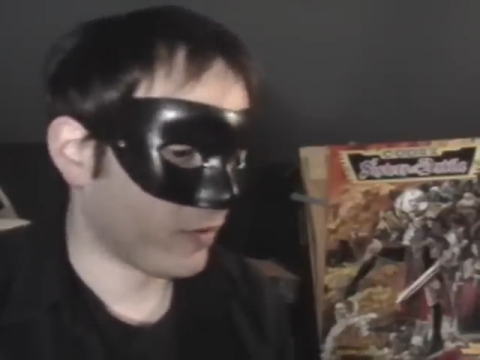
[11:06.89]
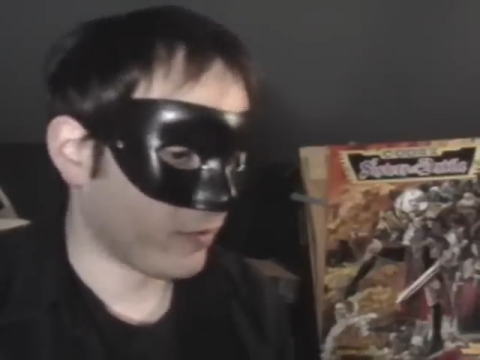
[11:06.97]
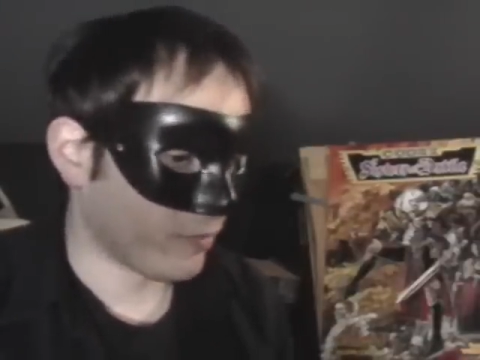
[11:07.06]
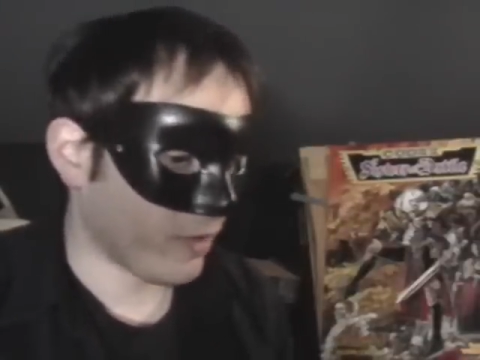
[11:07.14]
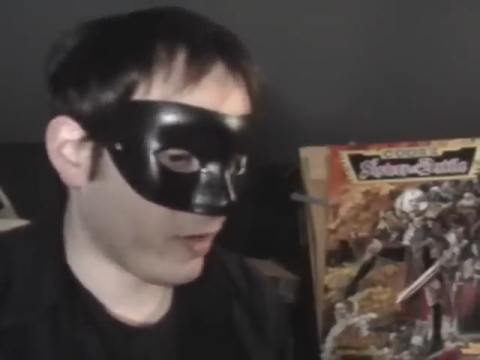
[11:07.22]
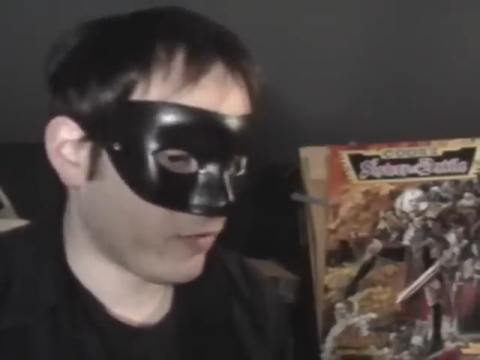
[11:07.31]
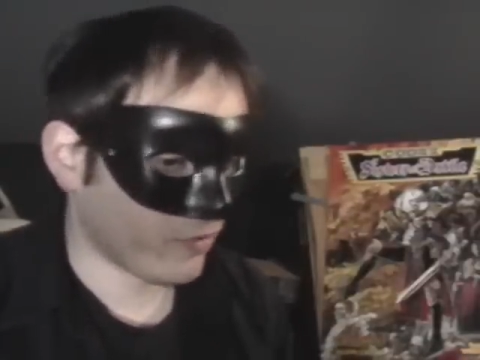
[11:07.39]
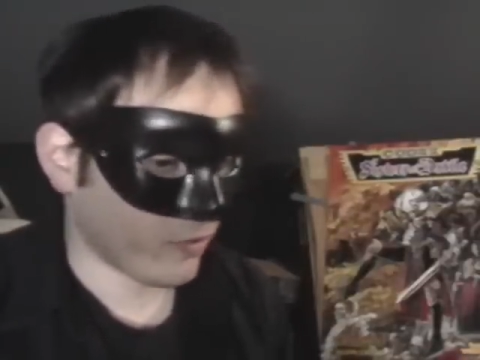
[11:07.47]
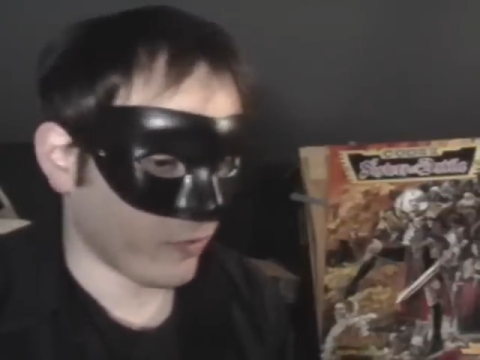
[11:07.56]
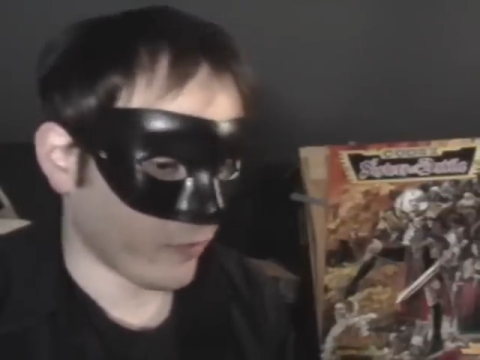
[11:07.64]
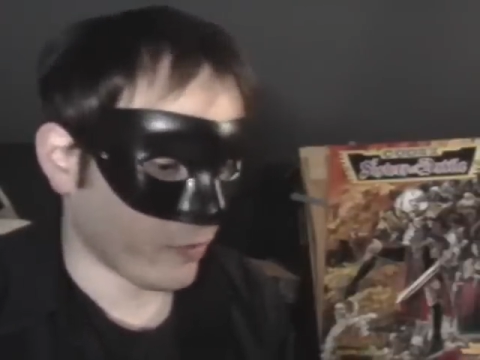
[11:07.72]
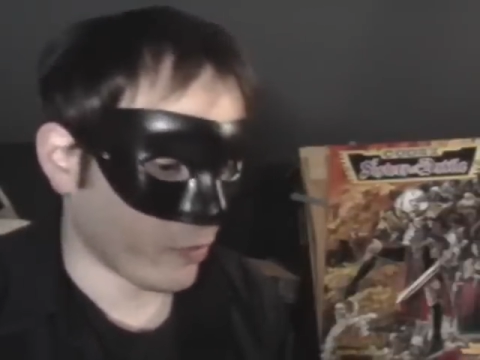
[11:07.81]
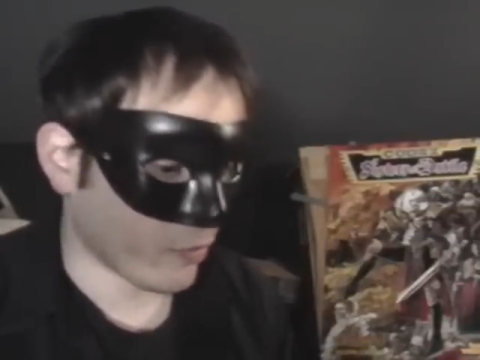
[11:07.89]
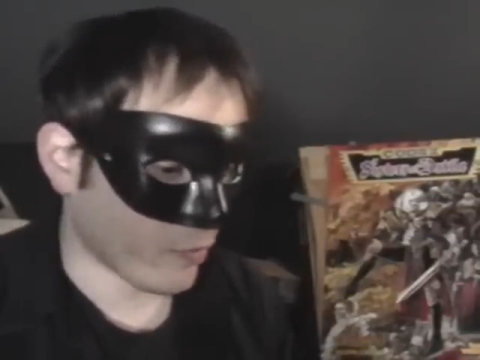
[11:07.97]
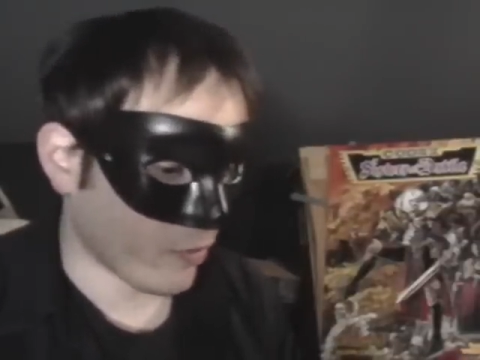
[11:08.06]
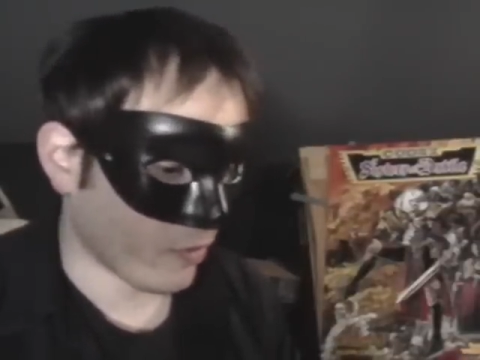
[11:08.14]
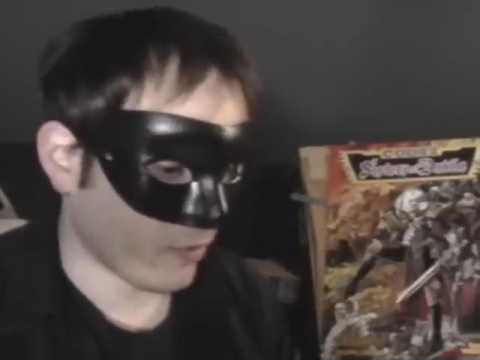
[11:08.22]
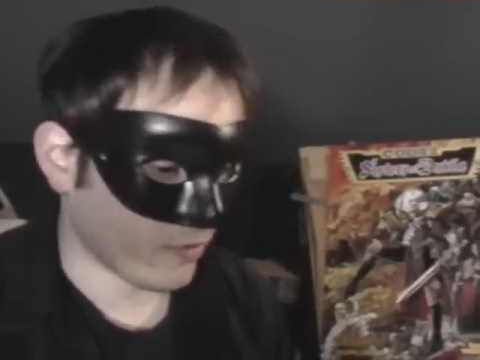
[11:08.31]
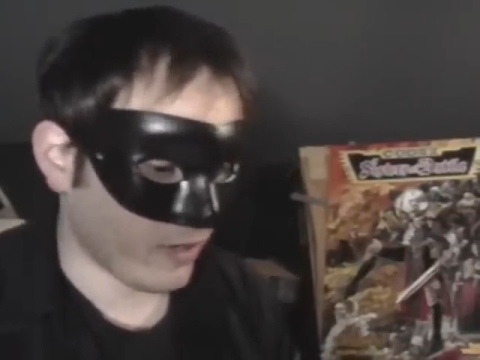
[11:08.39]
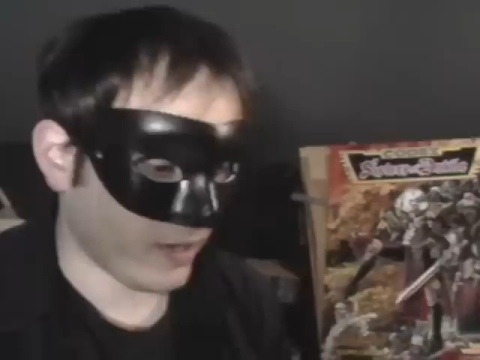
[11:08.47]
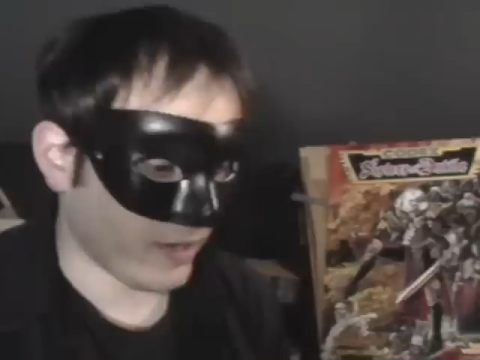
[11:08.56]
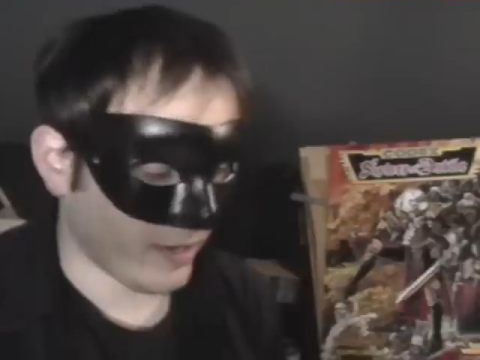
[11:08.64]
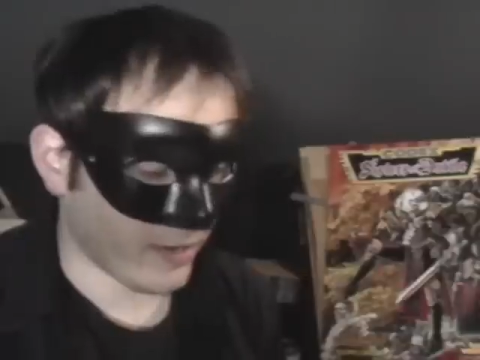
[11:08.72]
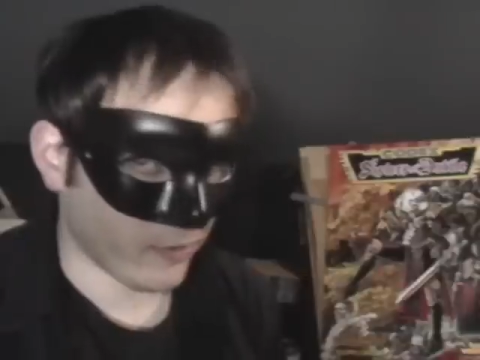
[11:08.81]
Your HQ, for the most part, if you're
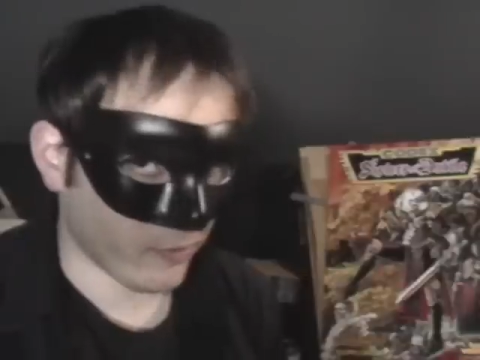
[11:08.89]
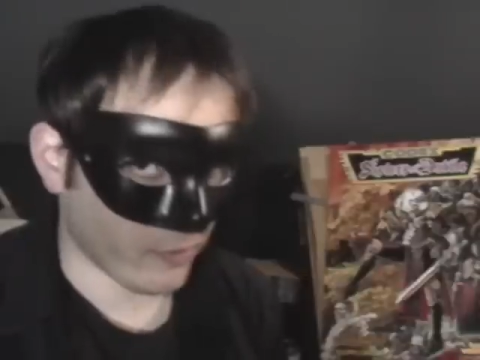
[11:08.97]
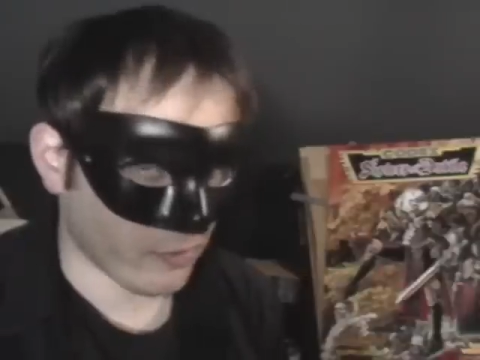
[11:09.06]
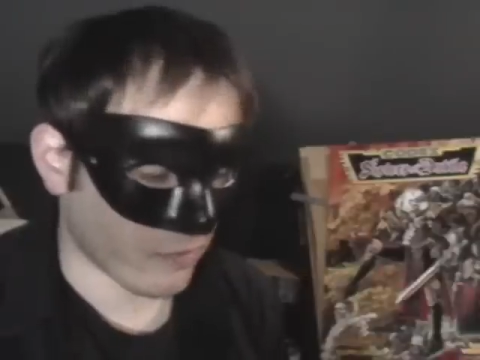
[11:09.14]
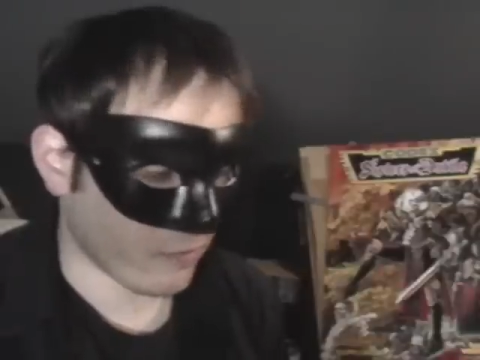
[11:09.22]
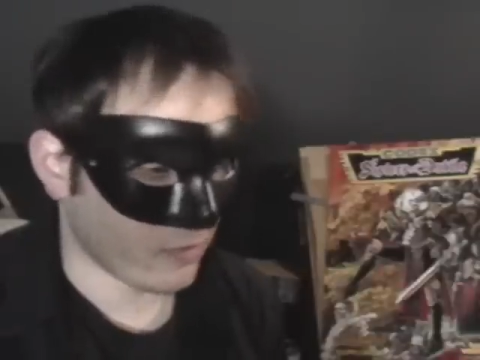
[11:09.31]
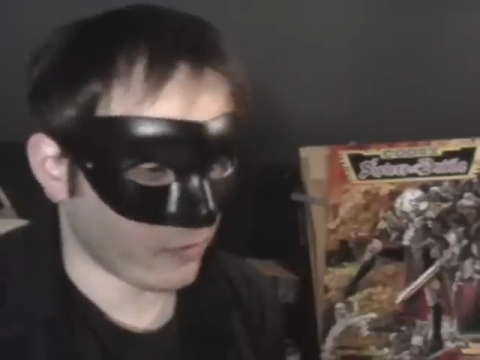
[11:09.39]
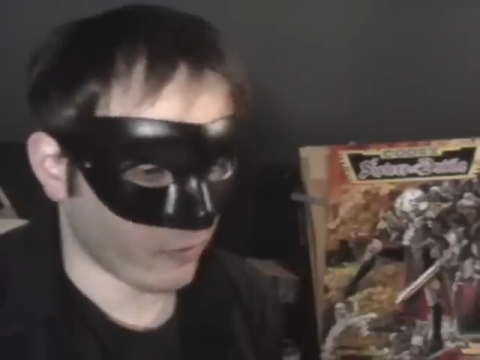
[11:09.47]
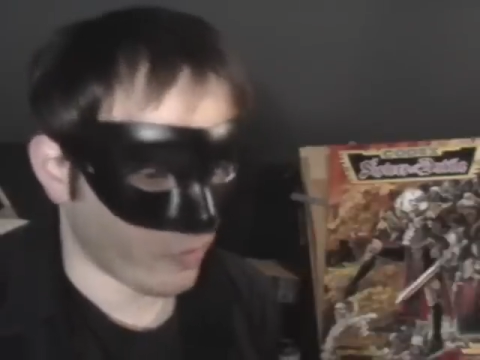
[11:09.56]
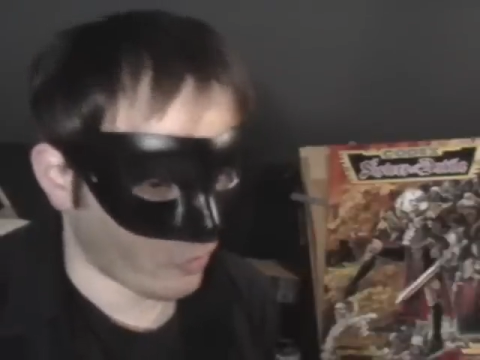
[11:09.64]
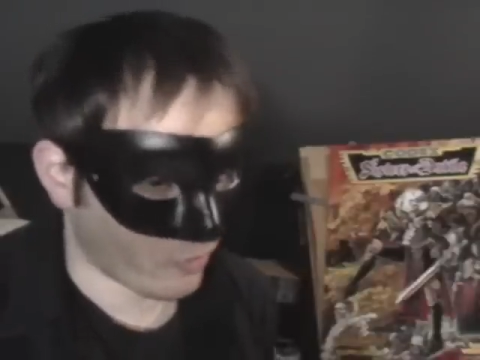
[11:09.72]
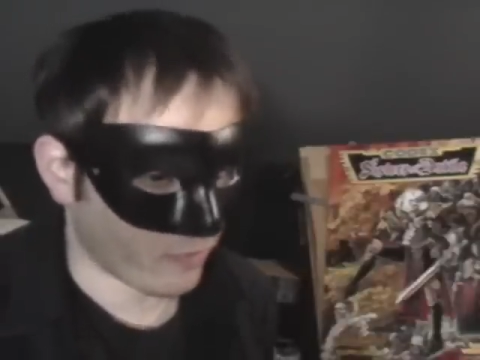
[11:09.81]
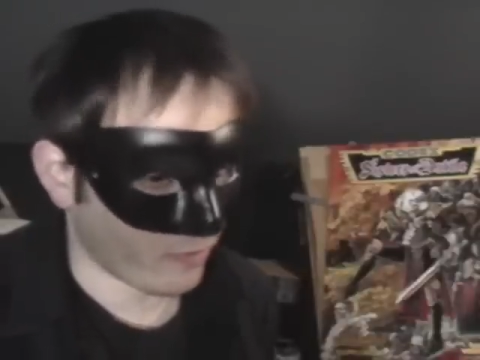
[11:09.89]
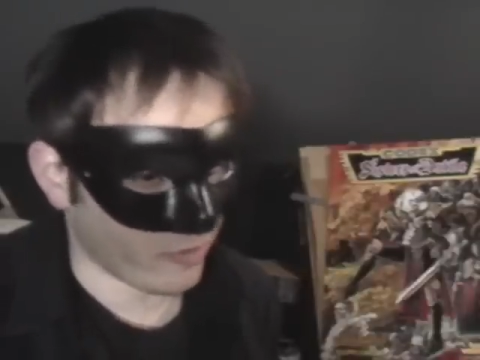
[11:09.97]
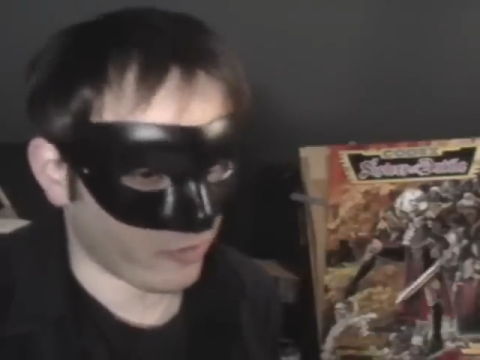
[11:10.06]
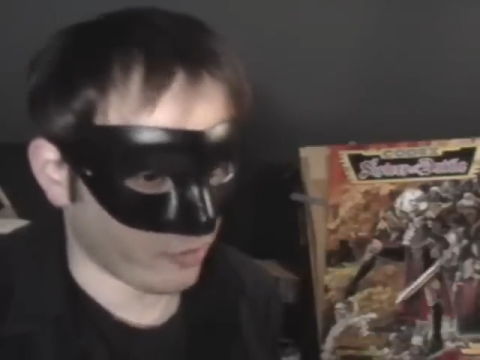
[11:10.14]
taking either of these 3, and they're the only 3 you really